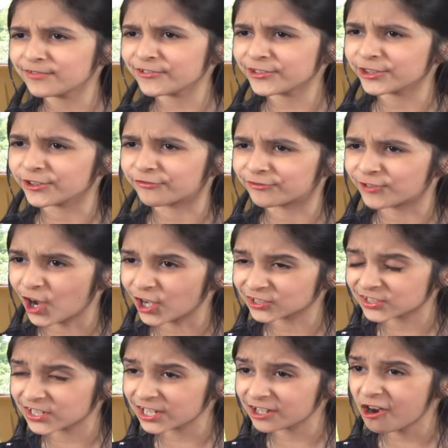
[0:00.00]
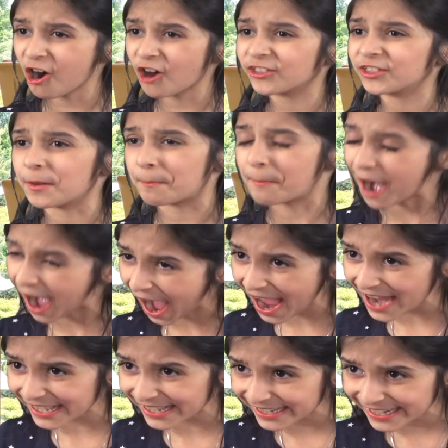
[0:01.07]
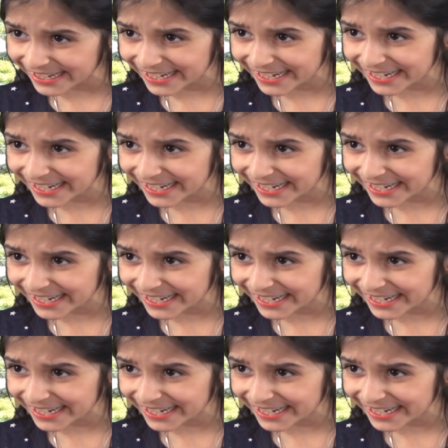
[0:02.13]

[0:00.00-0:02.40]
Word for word: even the frosting on the pie?